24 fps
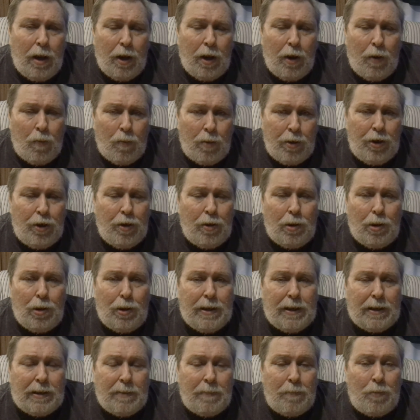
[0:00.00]
when you look
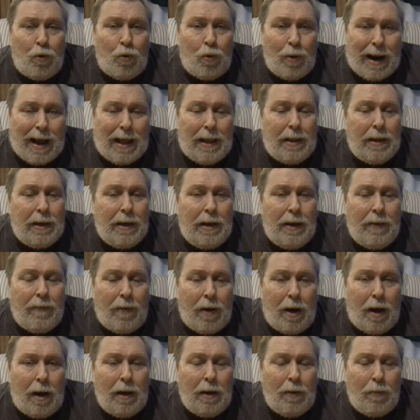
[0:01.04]
at the morality of
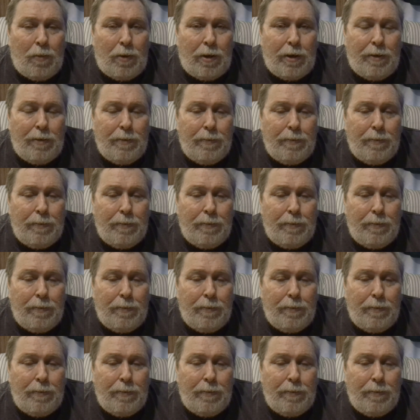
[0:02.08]
Hollywood,